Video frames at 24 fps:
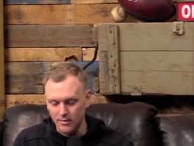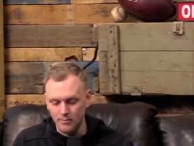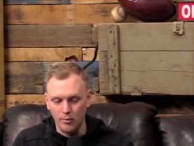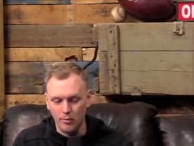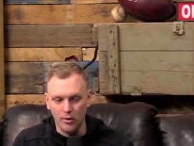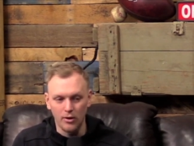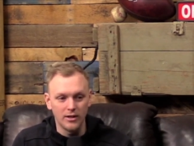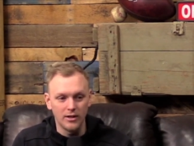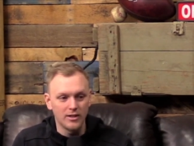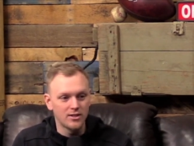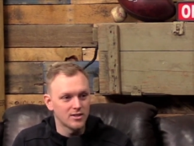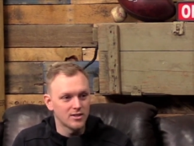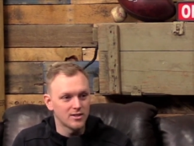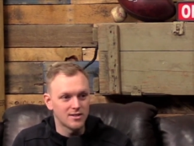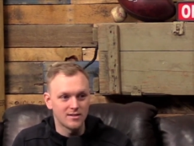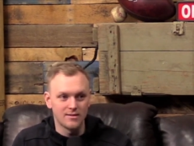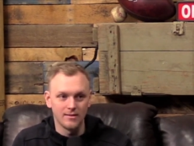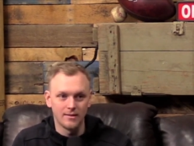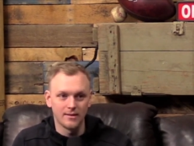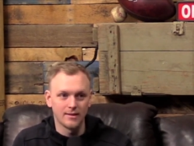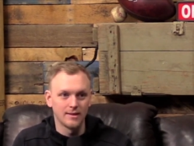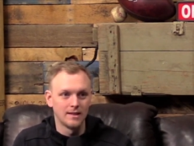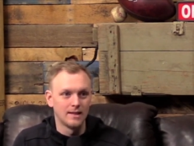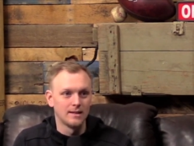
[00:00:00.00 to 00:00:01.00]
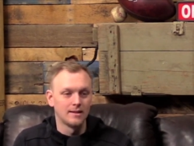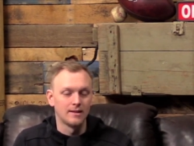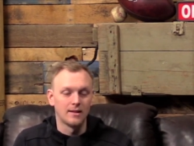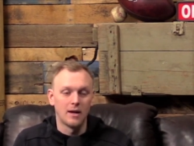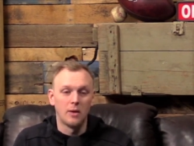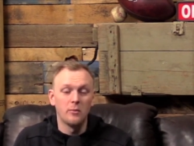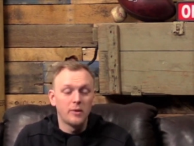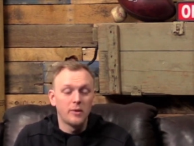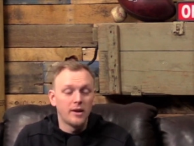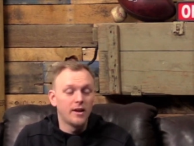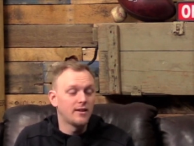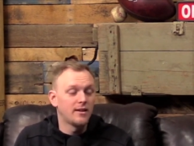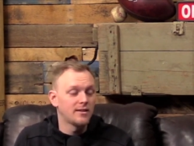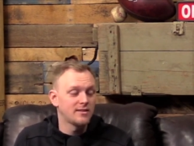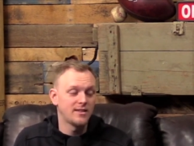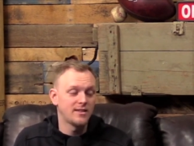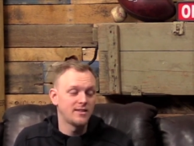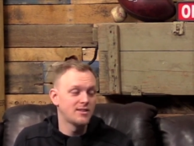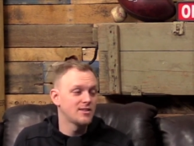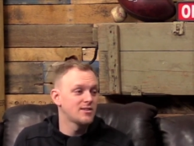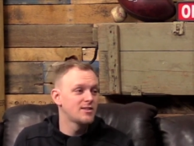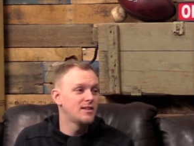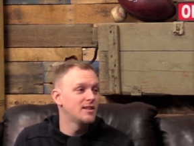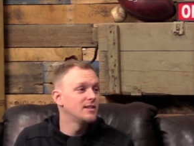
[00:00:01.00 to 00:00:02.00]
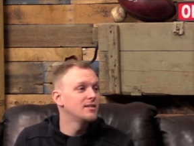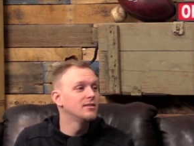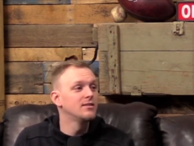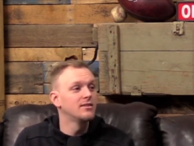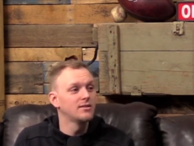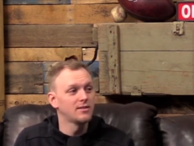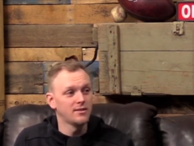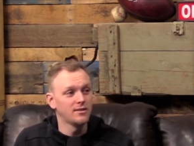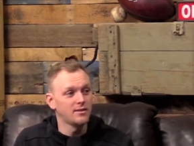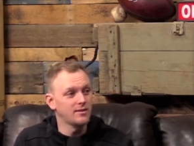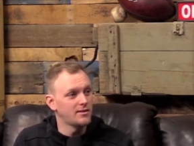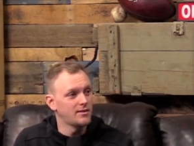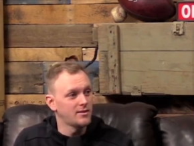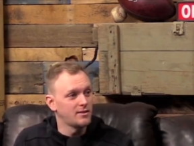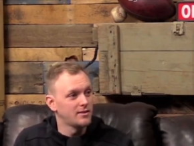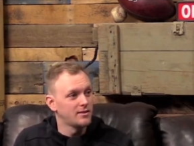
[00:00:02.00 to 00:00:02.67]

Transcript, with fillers: and Purdy just I'm gonna be honest, he just didn't look good.